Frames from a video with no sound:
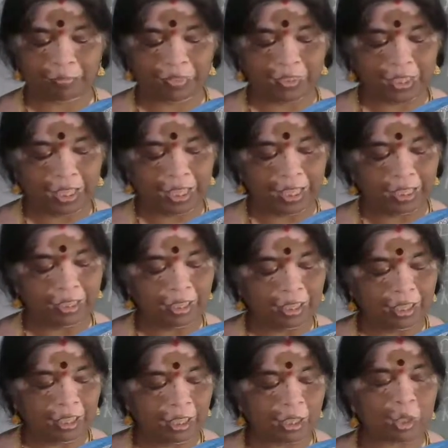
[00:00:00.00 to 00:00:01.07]
And
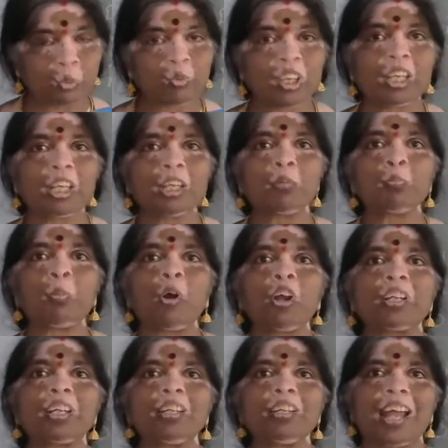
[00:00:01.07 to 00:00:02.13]
it is very
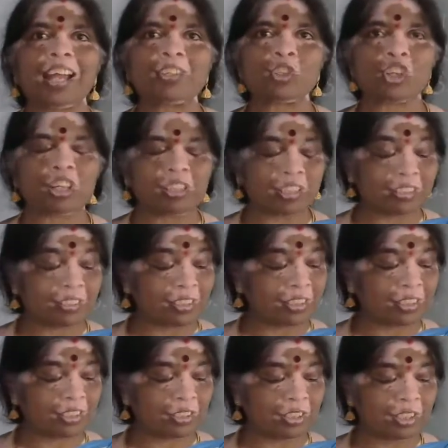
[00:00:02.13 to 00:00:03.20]
important natural
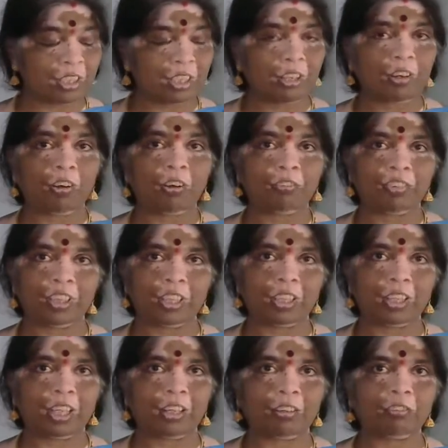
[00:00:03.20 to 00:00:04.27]
resources of India.